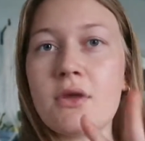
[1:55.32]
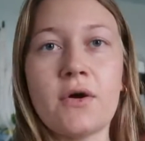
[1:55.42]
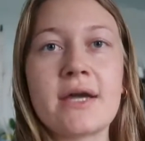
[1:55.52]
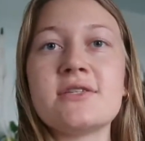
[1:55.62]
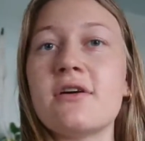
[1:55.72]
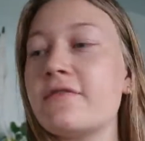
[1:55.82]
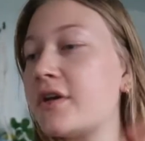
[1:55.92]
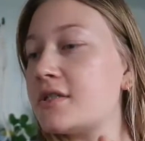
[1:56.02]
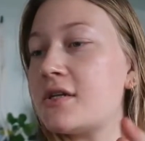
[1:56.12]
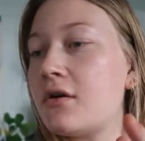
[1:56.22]
Okay, so I've
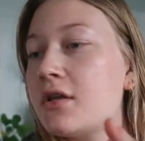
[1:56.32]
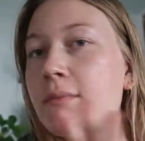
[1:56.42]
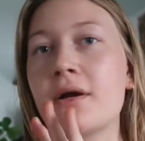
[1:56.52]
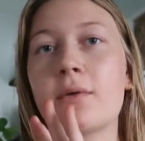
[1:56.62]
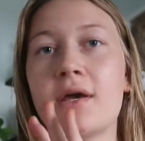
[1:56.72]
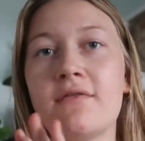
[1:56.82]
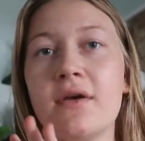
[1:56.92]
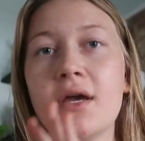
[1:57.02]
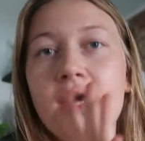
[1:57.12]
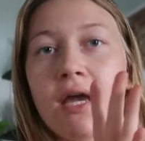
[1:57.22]
cooked it all in the microwave,
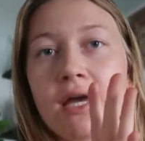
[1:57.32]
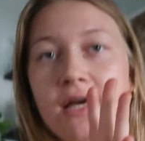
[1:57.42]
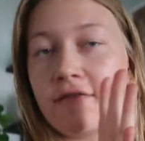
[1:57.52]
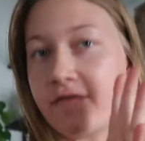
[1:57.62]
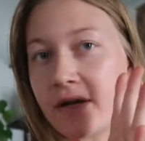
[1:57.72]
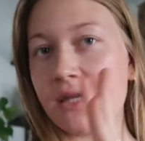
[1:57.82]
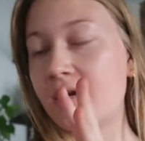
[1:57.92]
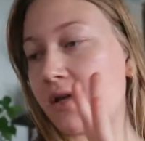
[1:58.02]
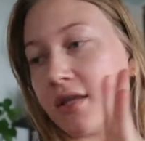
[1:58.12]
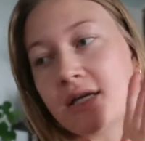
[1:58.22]
and I've finally
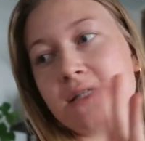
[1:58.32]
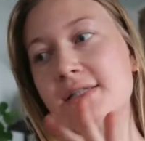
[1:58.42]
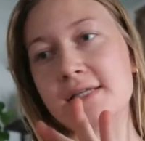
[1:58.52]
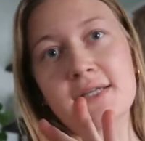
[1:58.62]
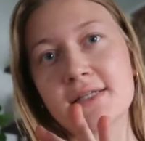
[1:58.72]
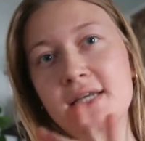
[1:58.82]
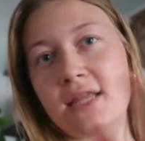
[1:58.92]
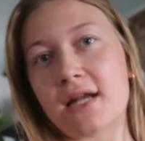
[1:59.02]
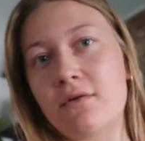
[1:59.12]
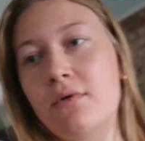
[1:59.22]
got the consistency
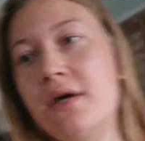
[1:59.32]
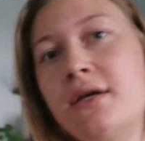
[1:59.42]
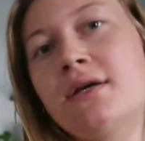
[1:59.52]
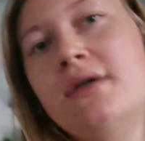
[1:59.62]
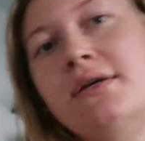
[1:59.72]
that I want.